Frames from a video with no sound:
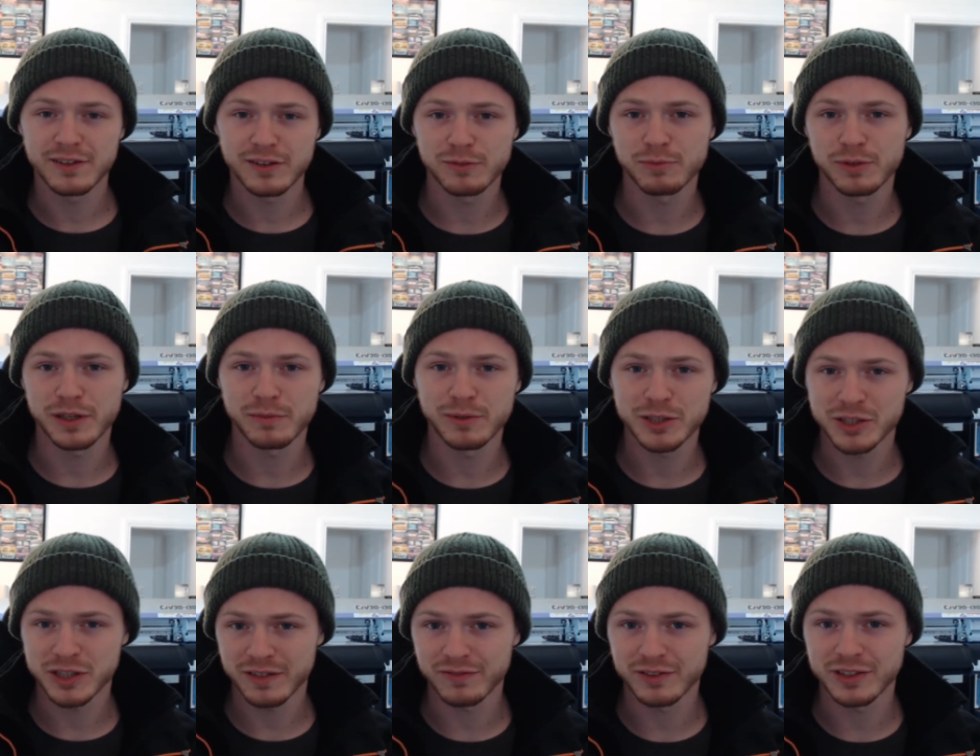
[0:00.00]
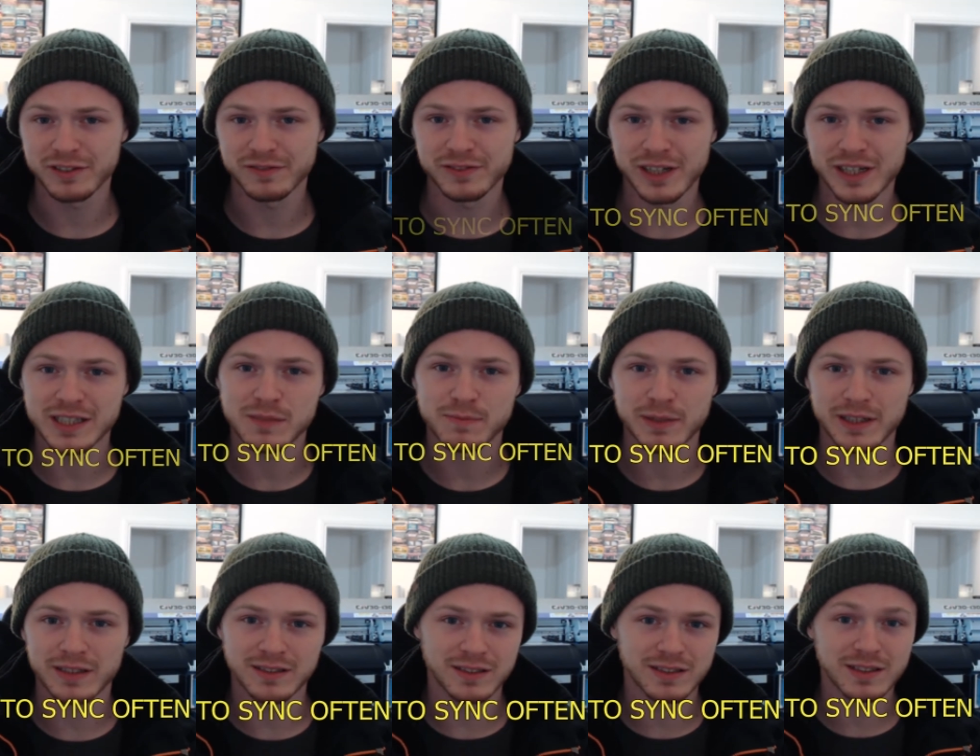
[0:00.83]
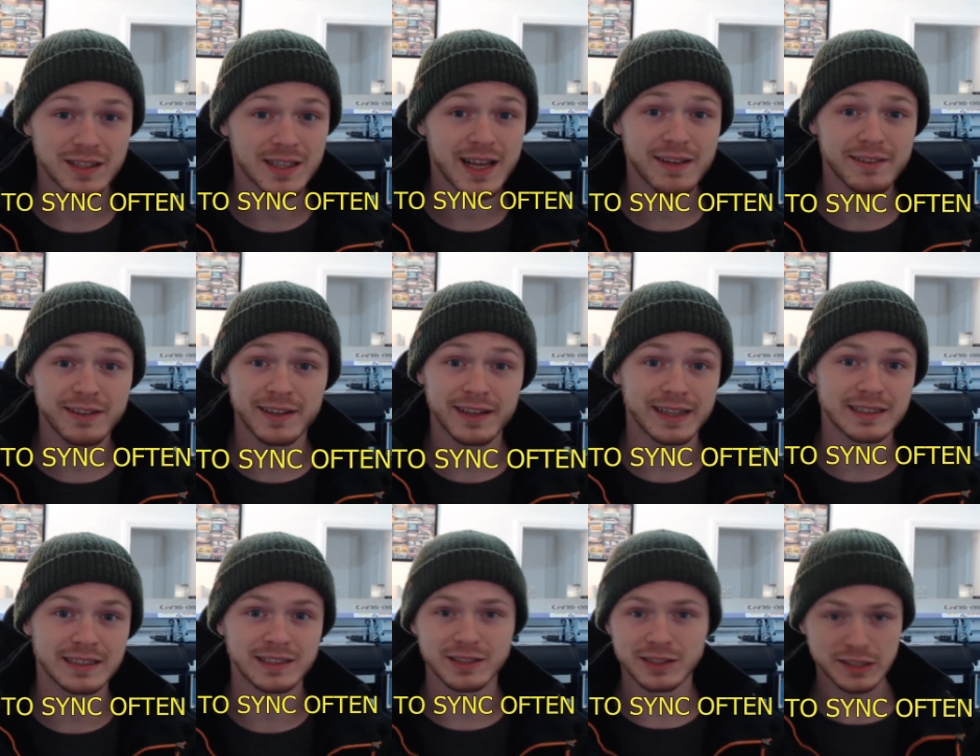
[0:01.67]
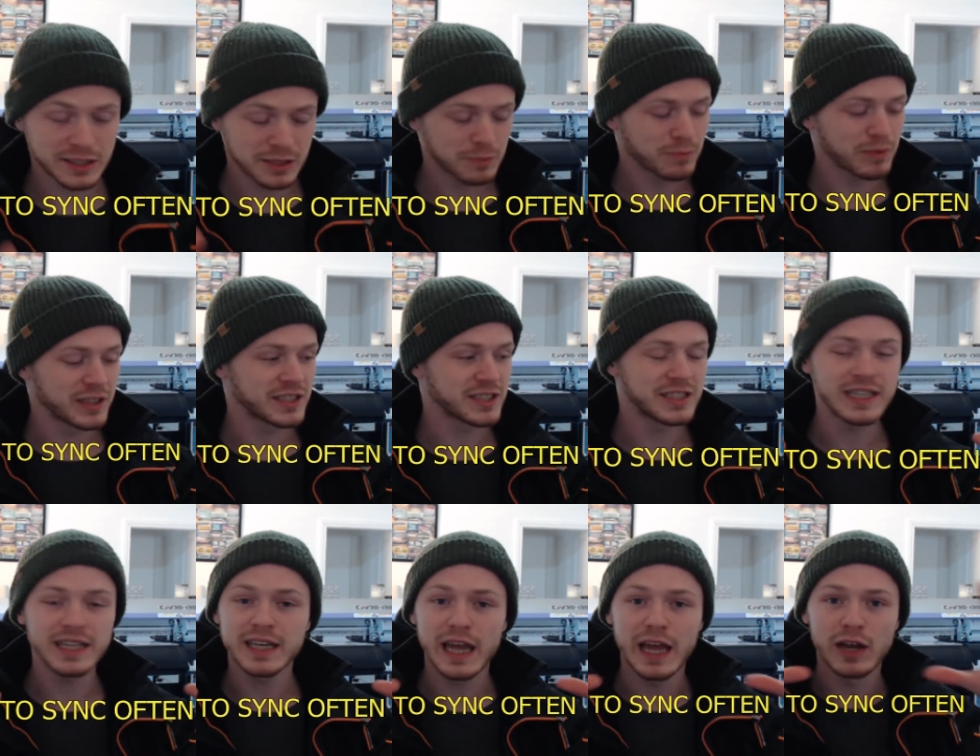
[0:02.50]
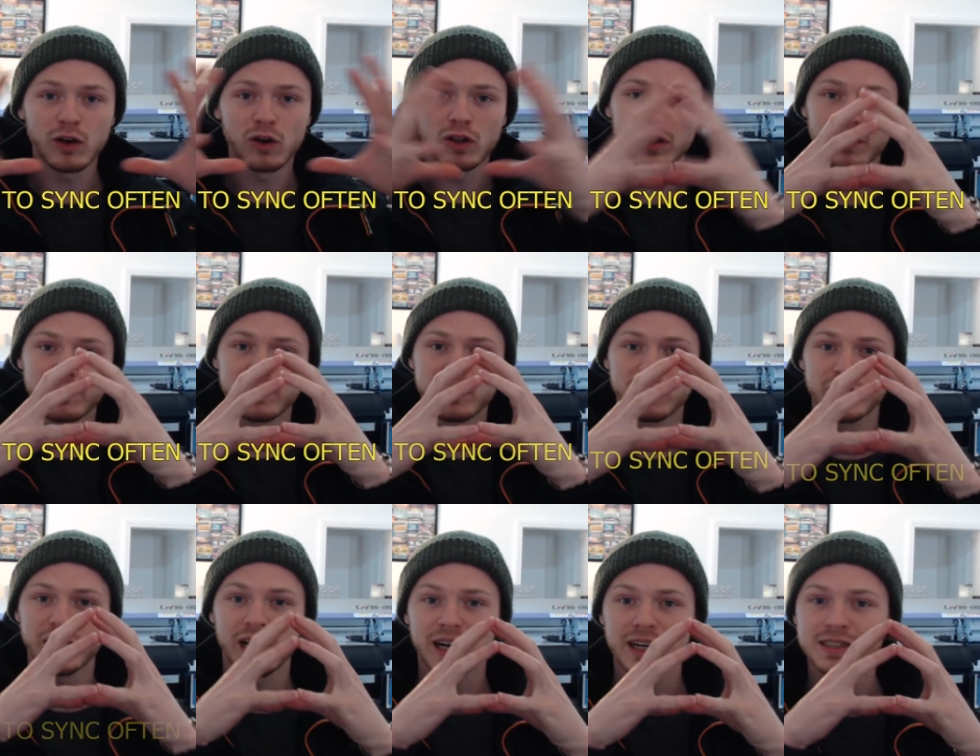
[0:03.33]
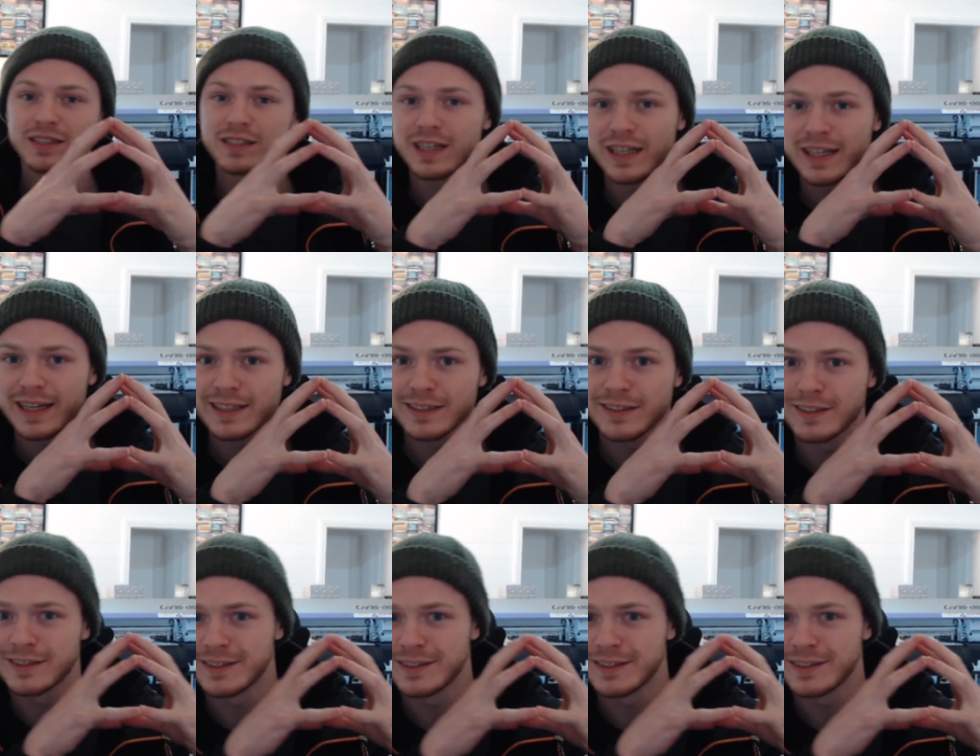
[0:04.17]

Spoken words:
on pretty much every device, because it's cloud connected. You just press sync and all of your cards collect